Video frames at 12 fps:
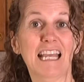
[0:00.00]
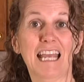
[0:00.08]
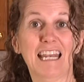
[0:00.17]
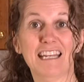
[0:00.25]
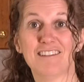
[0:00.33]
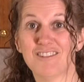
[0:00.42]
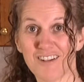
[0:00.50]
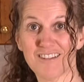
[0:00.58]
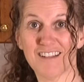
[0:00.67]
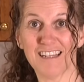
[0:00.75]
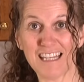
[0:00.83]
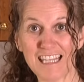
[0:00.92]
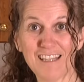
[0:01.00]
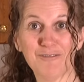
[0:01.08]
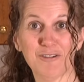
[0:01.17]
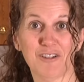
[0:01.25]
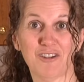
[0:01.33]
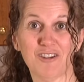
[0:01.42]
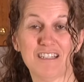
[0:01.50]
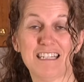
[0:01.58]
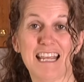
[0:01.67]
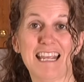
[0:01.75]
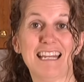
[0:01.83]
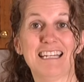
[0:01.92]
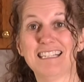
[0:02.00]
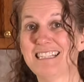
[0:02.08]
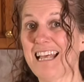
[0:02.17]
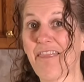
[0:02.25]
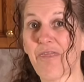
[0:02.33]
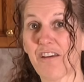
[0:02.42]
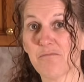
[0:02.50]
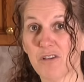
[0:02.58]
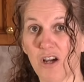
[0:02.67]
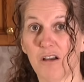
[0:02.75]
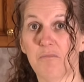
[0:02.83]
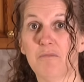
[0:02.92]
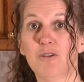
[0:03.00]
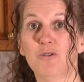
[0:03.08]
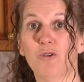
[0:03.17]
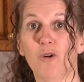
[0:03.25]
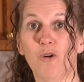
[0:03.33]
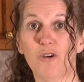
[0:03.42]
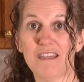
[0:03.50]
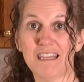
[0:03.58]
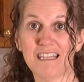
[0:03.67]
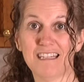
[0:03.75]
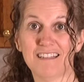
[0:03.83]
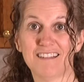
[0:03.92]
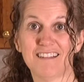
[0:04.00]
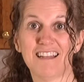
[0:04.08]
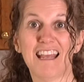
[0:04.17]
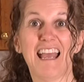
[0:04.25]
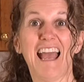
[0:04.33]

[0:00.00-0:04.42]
and it doesn't even contain xantham gum or yeast,